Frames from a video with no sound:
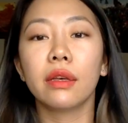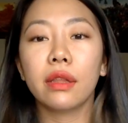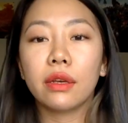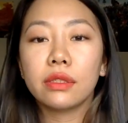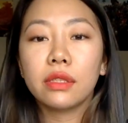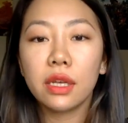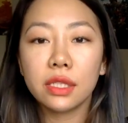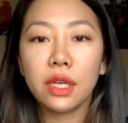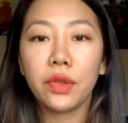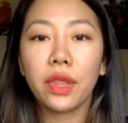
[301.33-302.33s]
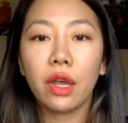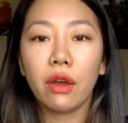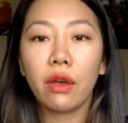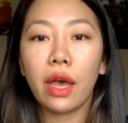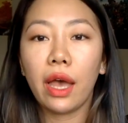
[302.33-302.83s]
There's tons out
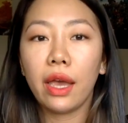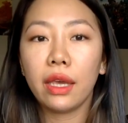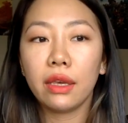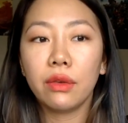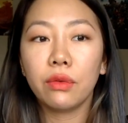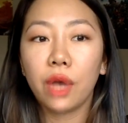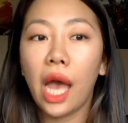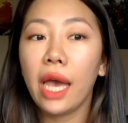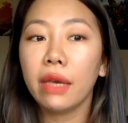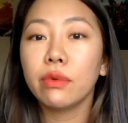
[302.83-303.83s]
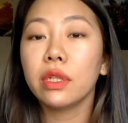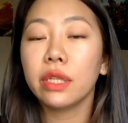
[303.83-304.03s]
there. I I will